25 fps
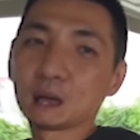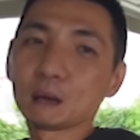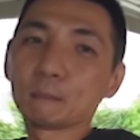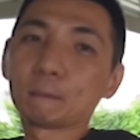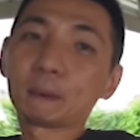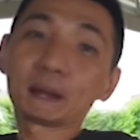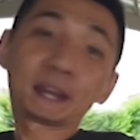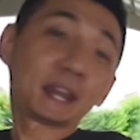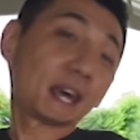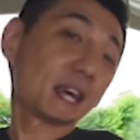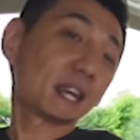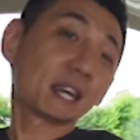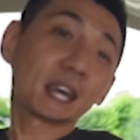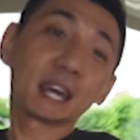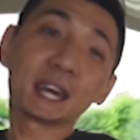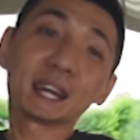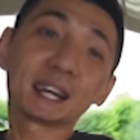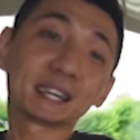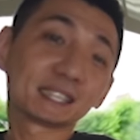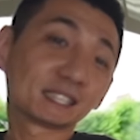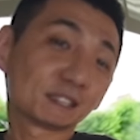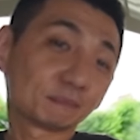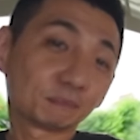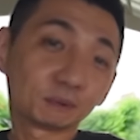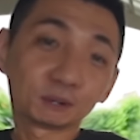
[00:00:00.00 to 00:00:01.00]
But then again,
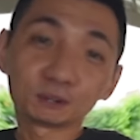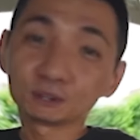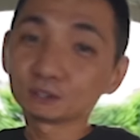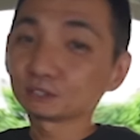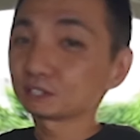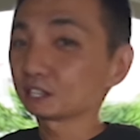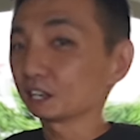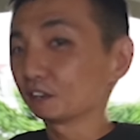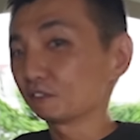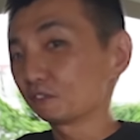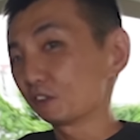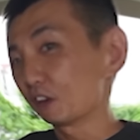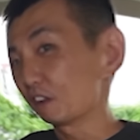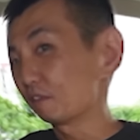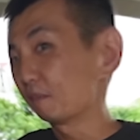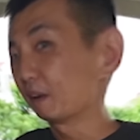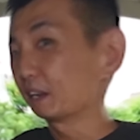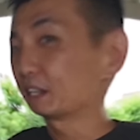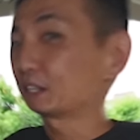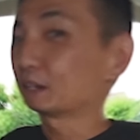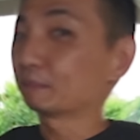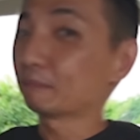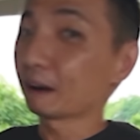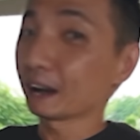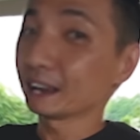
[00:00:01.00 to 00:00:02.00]
I suppose if you have
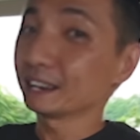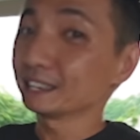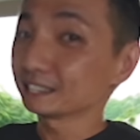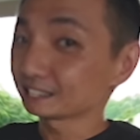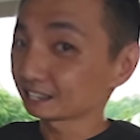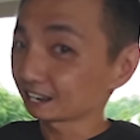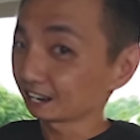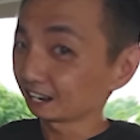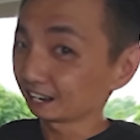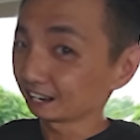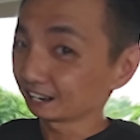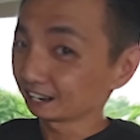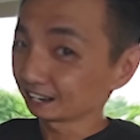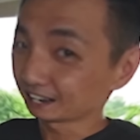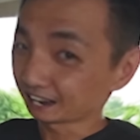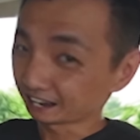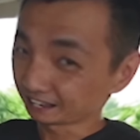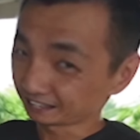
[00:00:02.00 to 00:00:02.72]
money to buy this car,